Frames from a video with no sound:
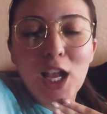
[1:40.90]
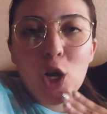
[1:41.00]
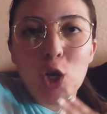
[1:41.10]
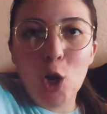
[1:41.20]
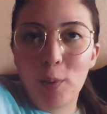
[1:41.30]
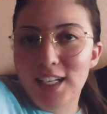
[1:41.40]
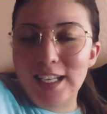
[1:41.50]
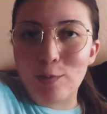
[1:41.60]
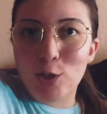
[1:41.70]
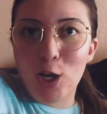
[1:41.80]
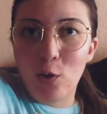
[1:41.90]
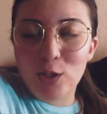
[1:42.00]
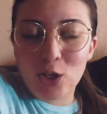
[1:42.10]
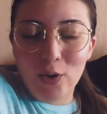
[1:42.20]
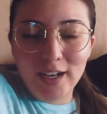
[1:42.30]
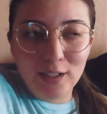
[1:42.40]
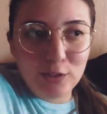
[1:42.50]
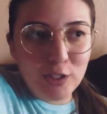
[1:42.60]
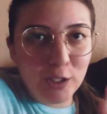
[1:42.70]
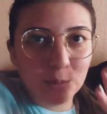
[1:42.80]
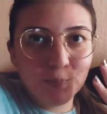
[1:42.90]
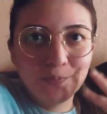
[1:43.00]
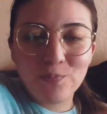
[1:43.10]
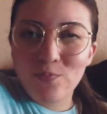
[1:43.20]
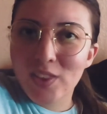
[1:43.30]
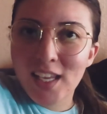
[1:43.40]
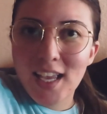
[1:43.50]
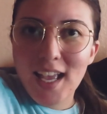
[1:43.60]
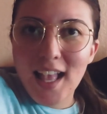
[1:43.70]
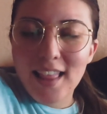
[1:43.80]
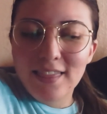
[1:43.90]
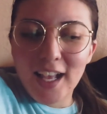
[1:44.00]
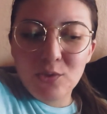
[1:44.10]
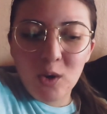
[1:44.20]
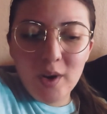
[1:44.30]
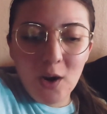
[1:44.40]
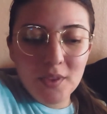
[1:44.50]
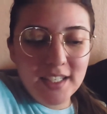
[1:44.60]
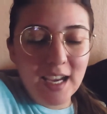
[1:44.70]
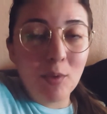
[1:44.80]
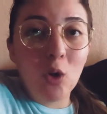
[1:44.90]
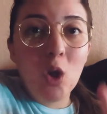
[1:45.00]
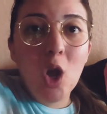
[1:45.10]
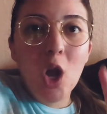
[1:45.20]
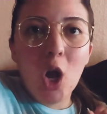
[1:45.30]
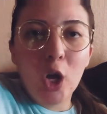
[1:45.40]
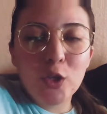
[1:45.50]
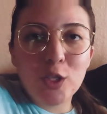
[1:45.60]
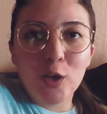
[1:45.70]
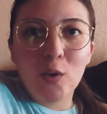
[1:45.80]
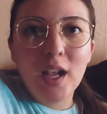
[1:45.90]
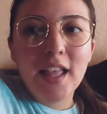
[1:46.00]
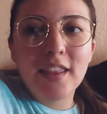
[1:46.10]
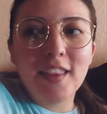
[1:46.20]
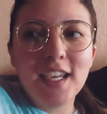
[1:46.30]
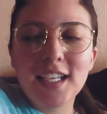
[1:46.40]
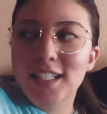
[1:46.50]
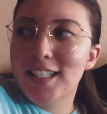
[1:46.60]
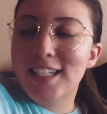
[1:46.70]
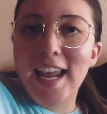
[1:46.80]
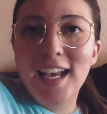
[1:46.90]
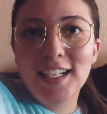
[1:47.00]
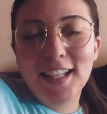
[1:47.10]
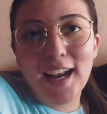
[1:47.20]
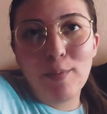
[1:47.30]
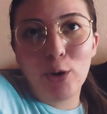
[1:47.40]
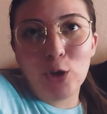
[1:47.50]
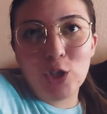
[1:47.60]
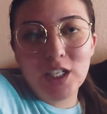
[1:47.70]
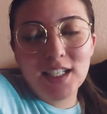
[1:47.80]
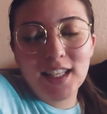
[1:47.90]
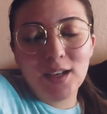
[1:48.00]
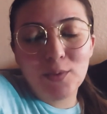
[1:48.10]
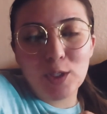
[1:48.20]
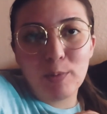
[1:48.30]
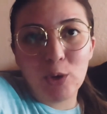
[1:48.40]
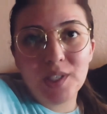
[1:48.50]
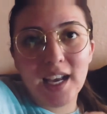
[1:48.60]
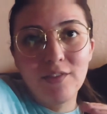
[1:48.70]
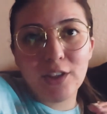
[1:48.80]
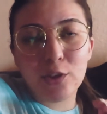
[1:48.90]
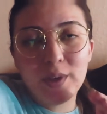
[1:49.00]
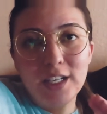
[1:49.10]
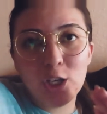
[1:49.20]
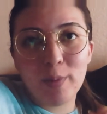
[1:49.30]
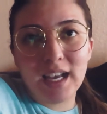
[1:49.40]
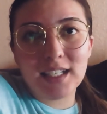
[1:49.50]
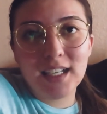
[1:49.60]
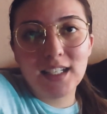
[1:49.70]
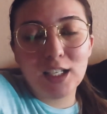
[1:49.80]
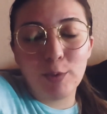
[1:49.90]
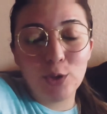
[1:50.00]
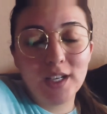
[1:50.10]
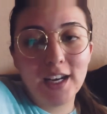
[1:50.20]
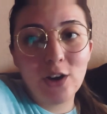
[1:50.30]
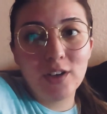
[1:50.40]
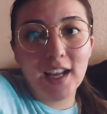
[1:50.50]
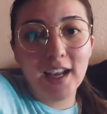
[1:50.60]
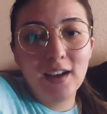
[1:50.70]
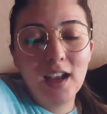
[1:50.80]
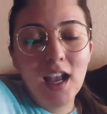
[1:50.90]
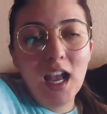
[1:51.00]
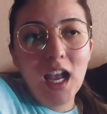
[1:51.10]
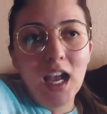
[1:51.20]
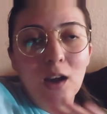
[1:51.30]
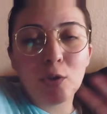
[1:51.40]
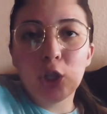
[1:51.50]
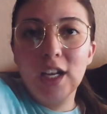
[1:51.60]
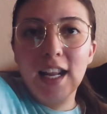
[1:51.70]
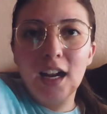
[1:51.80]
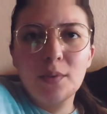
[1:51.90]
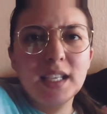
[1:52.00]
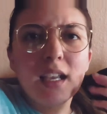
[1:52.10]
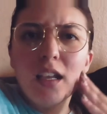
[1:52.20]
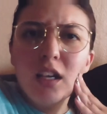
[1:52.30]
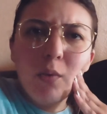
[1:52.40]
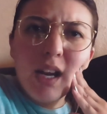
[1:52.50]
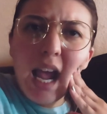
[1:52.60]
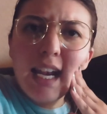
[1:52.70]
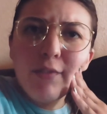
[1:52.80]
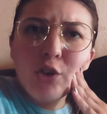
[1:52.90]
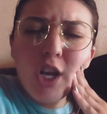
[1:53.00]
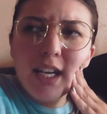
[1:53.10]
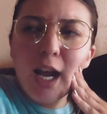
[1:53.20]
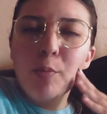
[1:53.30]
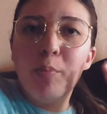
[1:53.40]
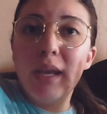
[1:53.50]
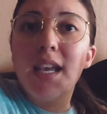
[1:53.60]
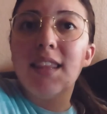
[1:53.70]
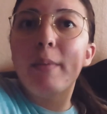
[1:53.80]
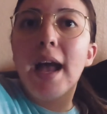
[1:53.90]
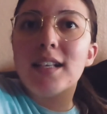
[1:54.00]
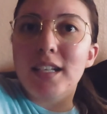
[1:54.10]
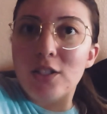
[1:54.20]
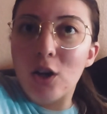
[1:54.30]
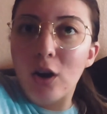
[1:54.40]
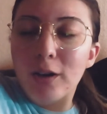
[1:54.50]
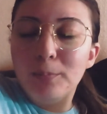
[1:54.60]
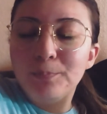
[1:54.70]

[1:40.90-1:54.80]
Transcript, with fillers: nobody seems to know what's going on. So that's where we are with the table. Also, the stand that I purchased that was supposed to have the three tier baskets is supposed to get here today was looking at it, I was like, you know what? I never checked how big the baskets are.